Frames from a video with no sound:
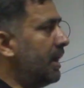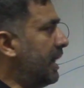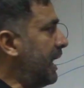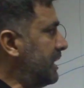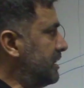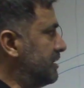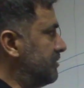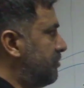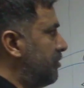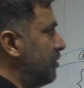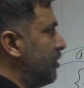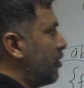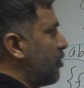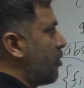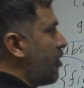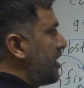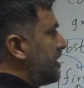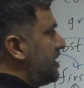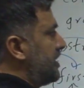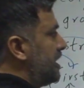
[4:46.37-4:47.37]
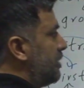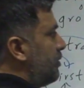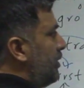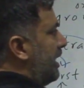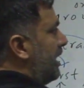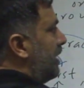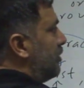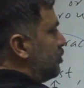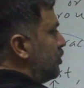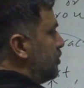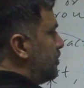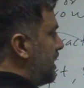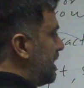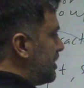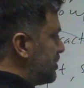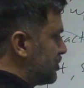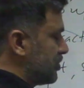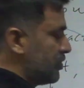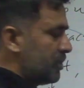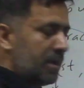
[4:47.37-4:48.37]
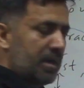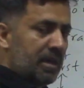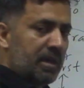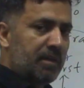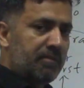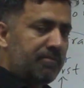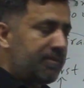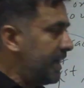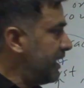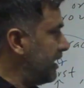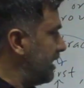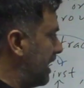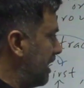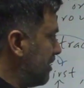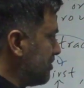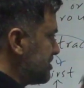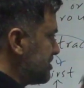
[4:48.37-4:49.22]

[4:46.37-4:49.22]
And the full quantity will have two parts. So if I now